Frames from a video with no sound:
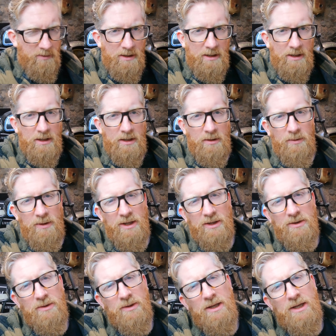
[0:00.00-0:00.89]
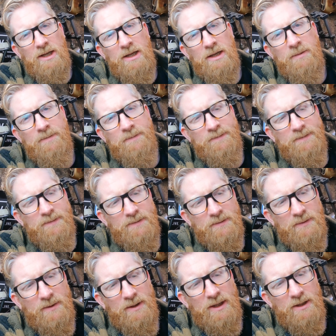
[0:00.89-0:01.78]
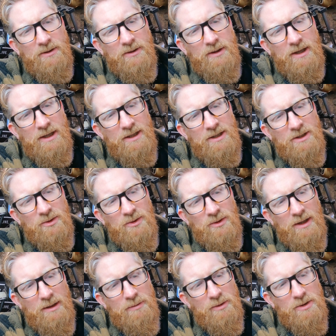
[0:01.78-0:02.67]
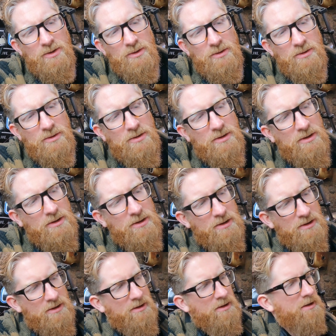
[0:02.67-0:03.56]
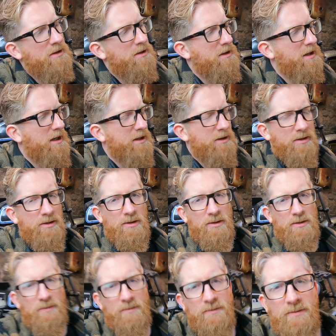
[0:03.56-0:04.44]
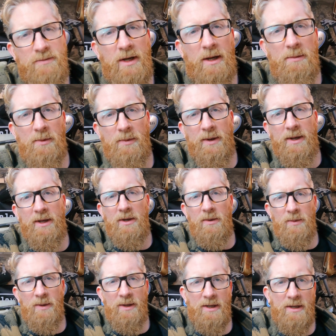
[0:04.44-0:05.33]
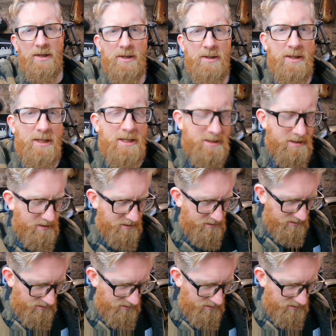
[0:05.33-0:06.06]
will I do that? Will I do that in its own episode? I don't know. I'm away in a week. Let's just